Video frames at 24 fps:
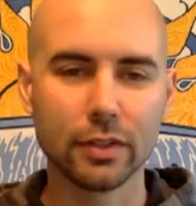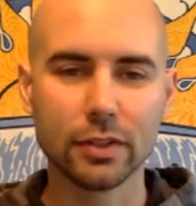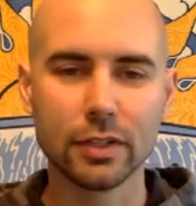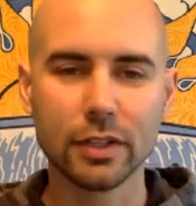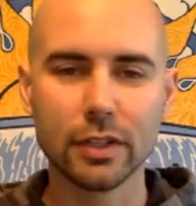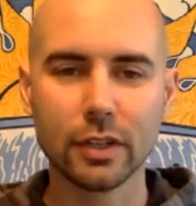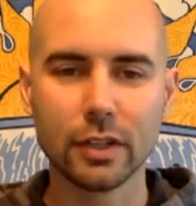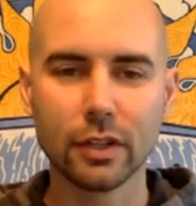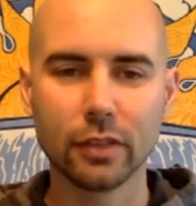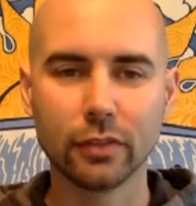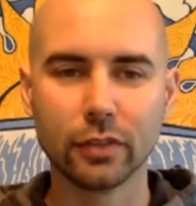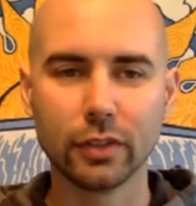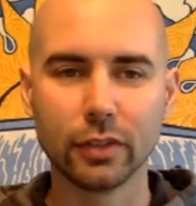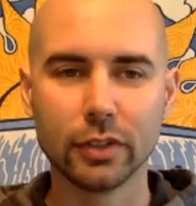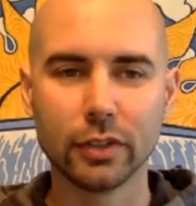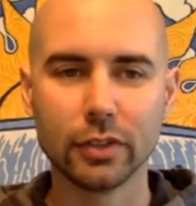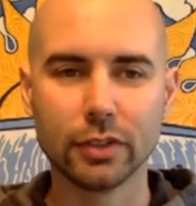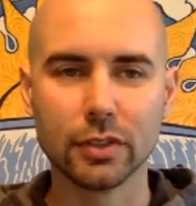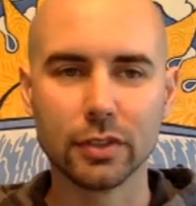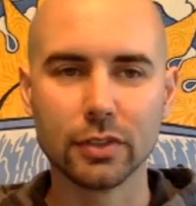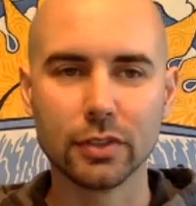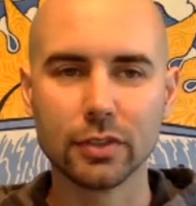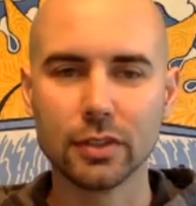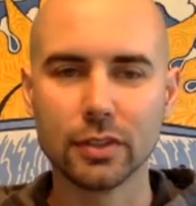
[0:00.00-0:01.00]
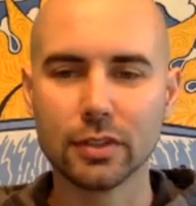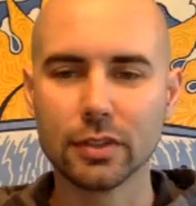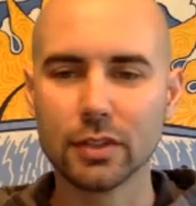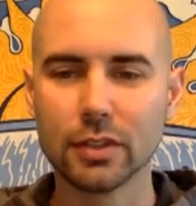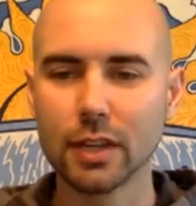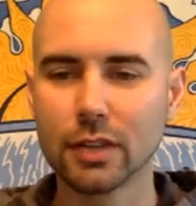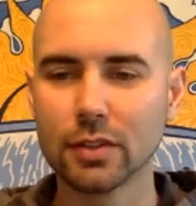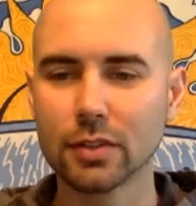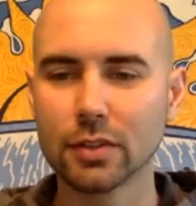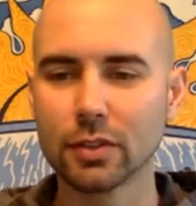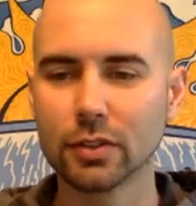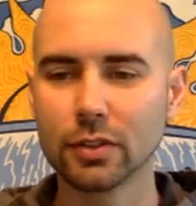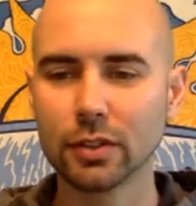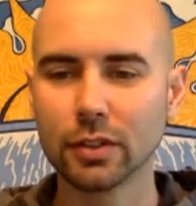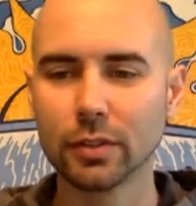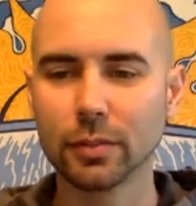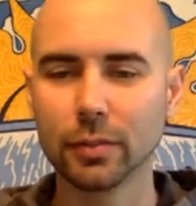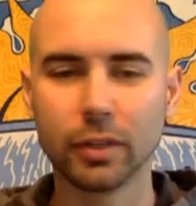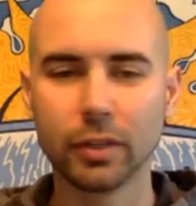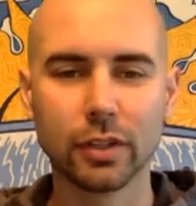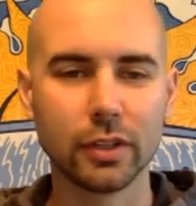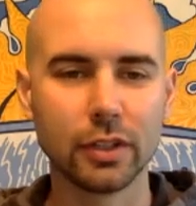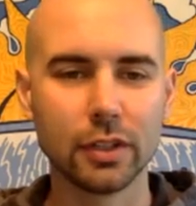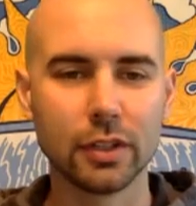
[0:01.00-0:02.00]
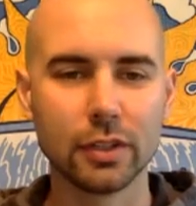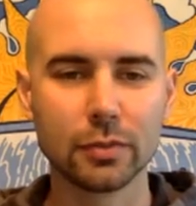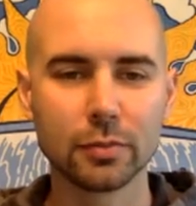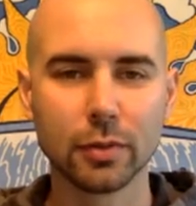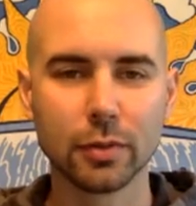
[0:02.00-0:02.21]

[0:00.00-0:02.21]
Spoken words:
eco-villages, intentional communities,